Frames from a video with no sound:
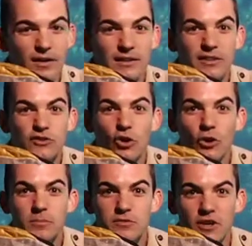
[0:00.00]
let's go
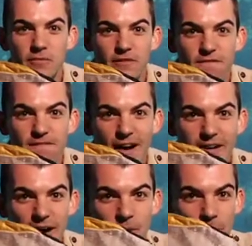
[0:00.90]
observe and find
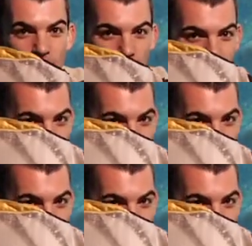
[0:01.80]
out more.